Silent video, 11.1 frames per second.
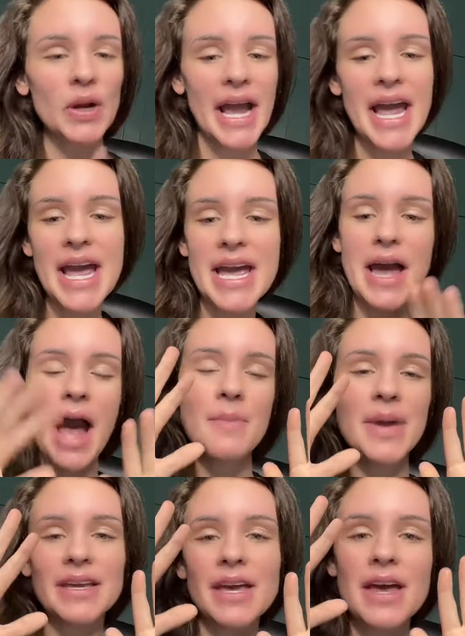Or hey,
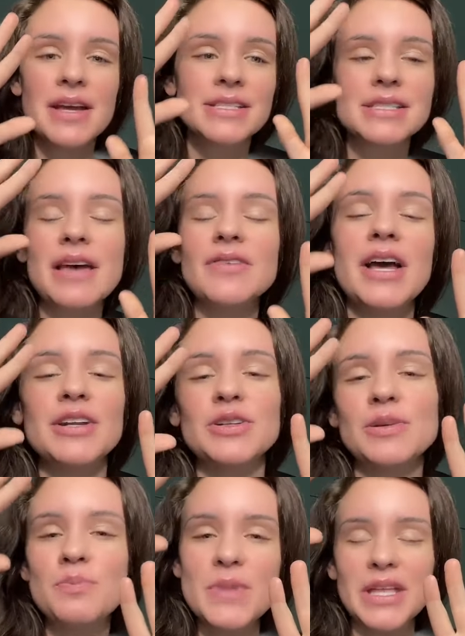I make
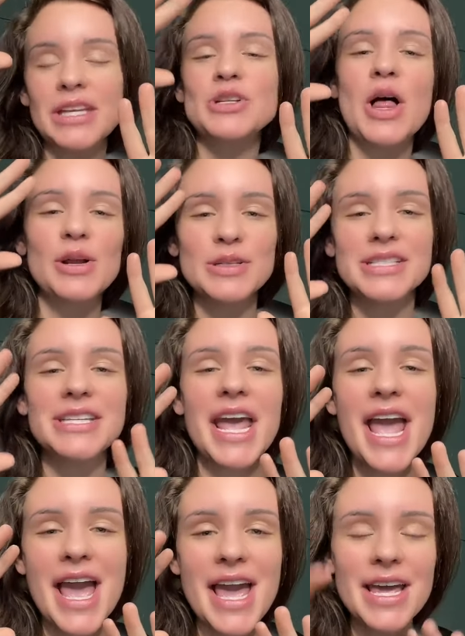$700 million a
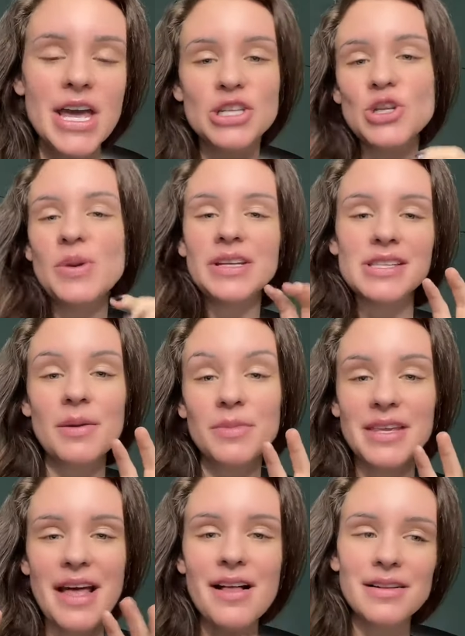day doing
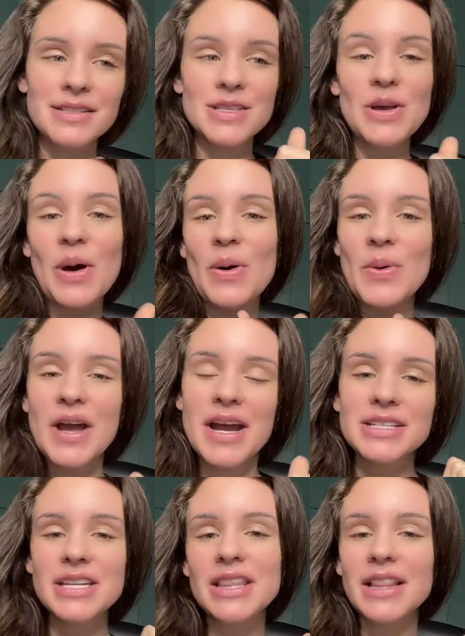something else. Go
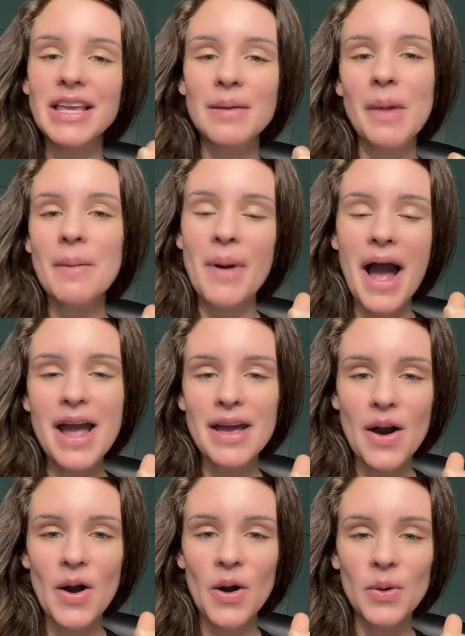to the link in my
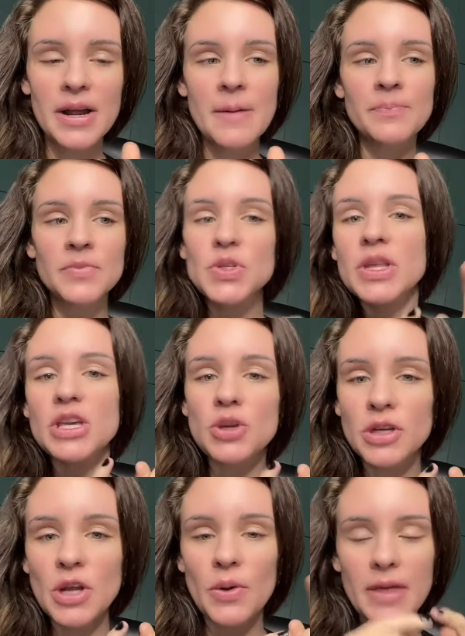bio so that
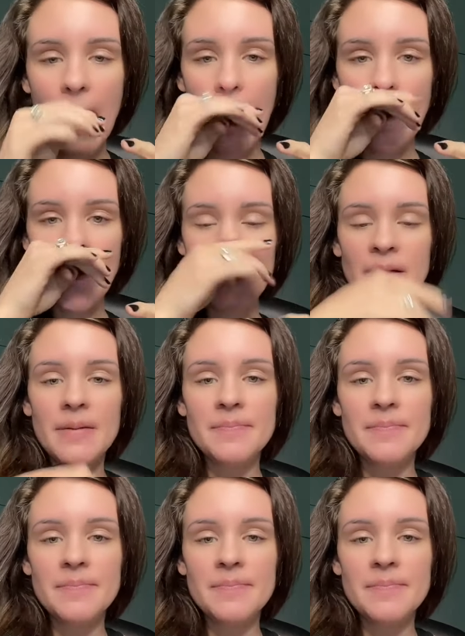you can know that.